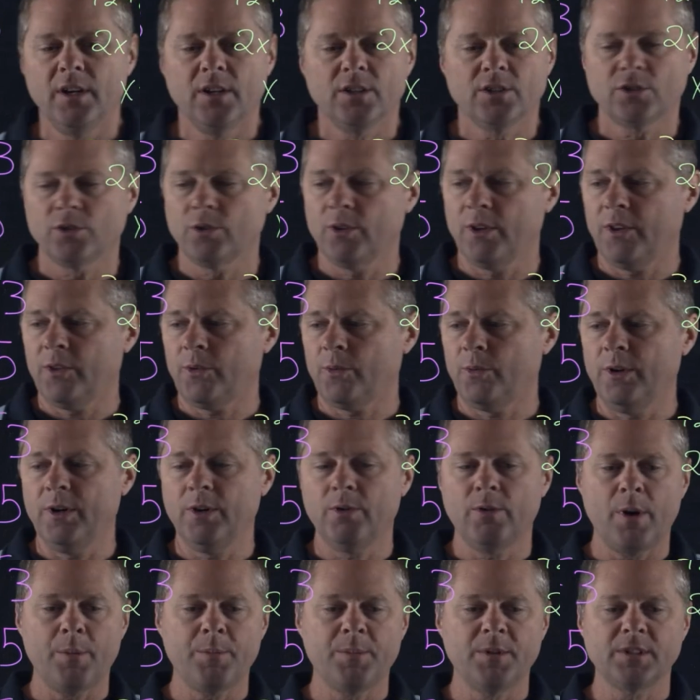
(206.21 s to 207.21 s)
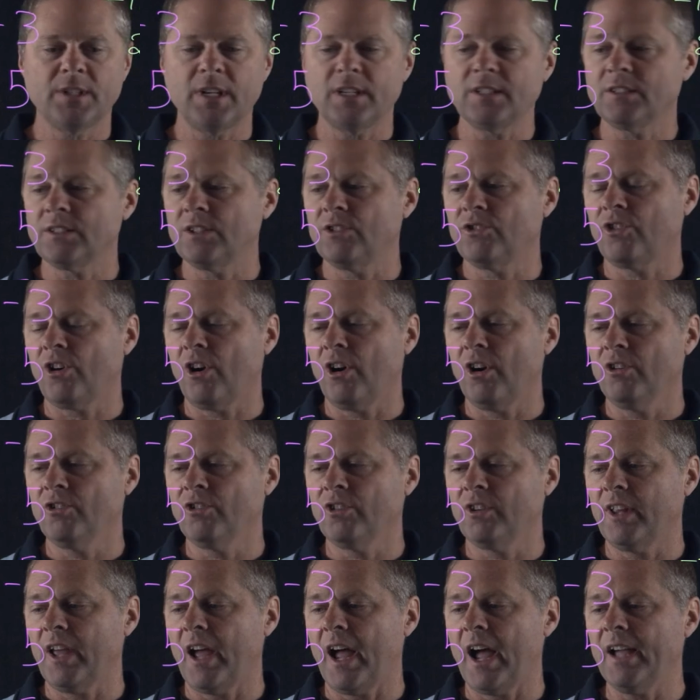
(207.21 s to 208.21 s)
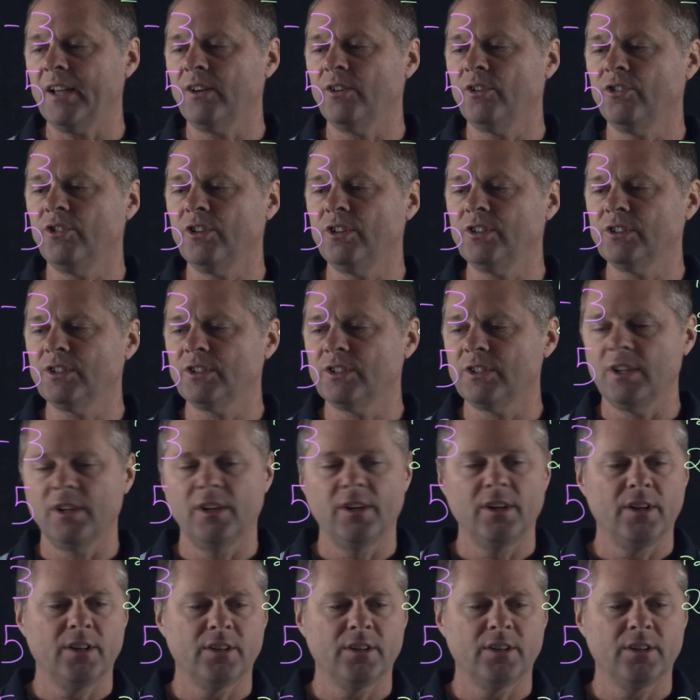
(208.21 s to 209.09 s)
So the 3 represents the charge of the hydrogens.